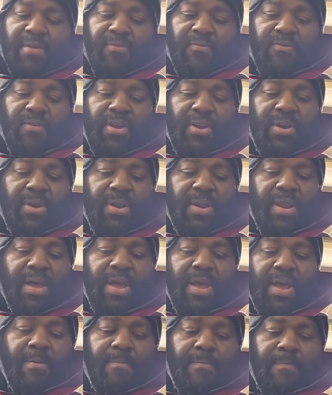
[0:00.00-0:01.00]
figured it
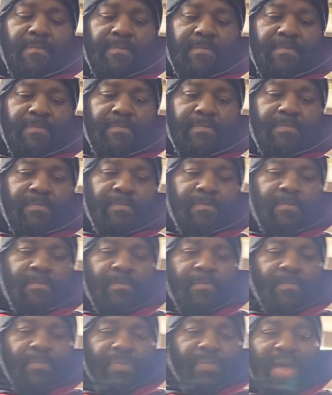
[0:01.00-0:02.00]
out.
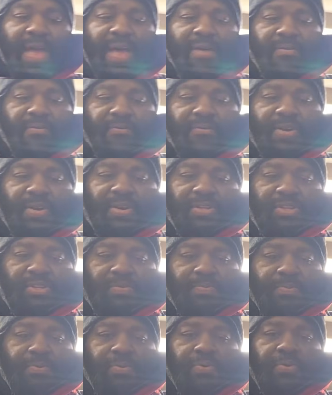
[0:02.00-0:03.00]
I haven't found a
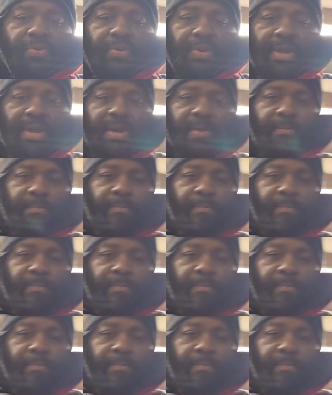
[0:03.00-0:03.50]
spool yet.